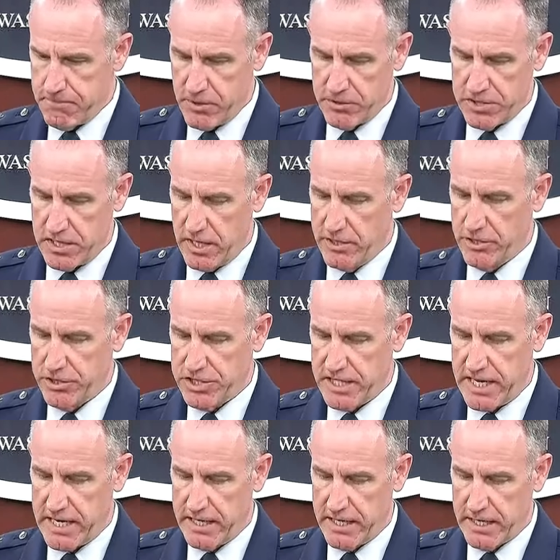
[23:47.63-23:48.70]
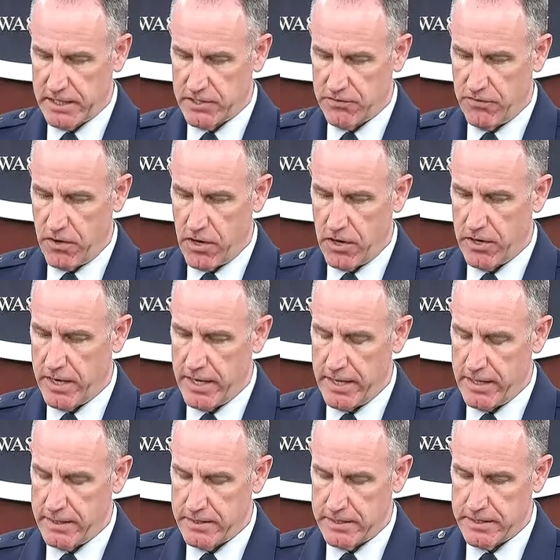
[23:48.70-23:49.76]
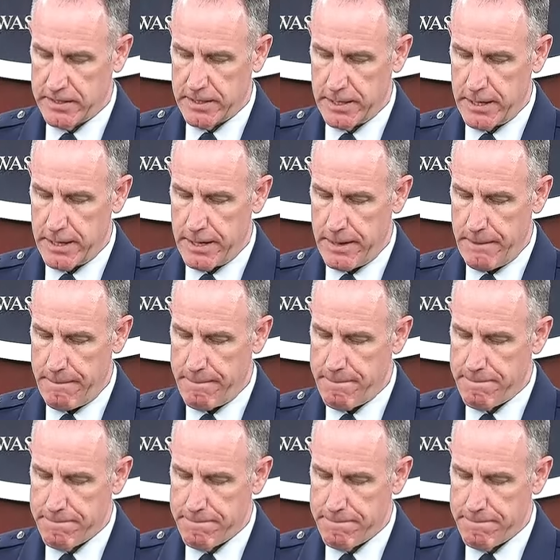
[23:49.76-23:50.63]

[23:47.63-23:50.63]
there's an understanding as far as um,